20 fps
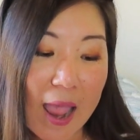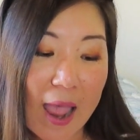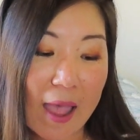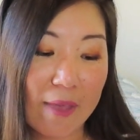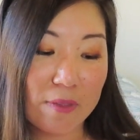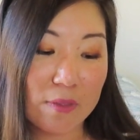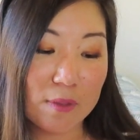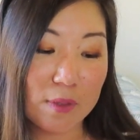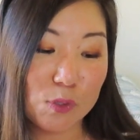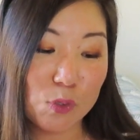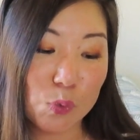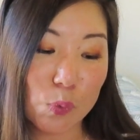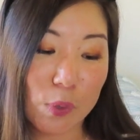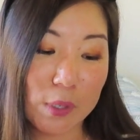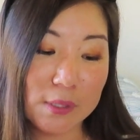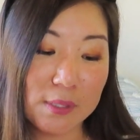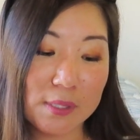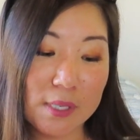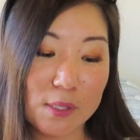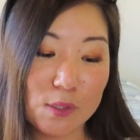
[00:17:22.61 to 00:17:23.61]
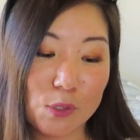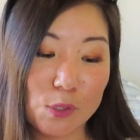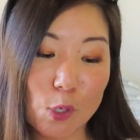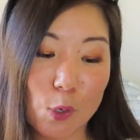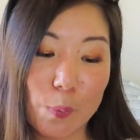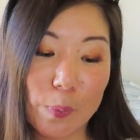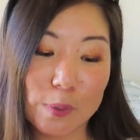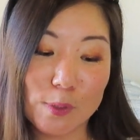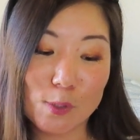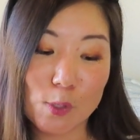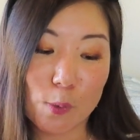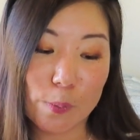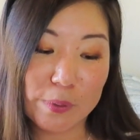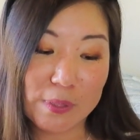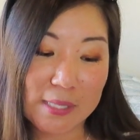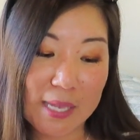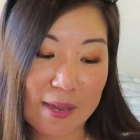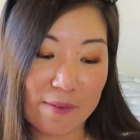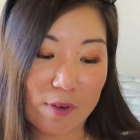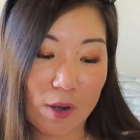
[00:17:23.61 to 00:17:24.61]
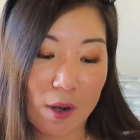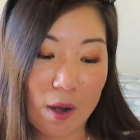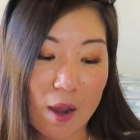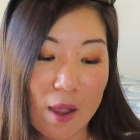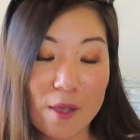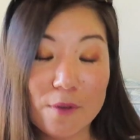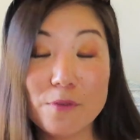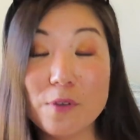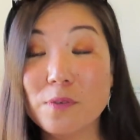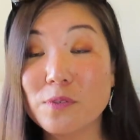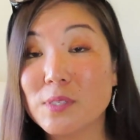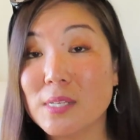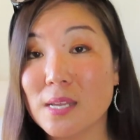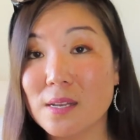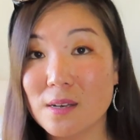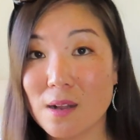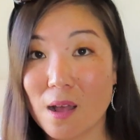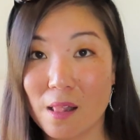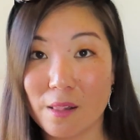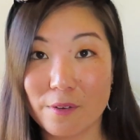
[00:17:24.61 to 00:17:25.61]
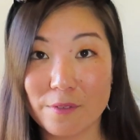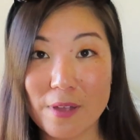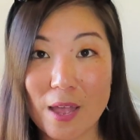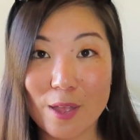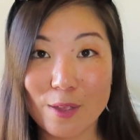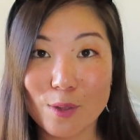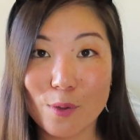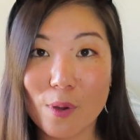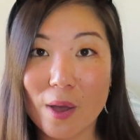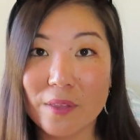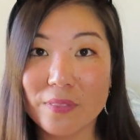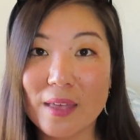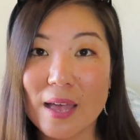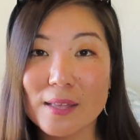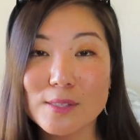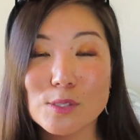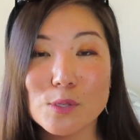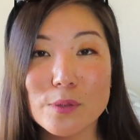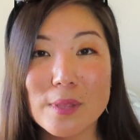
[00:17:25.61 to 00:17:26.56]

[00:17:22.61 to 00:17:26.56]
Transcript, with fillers: And then the says Soap and Soap Saver, $15 value on that.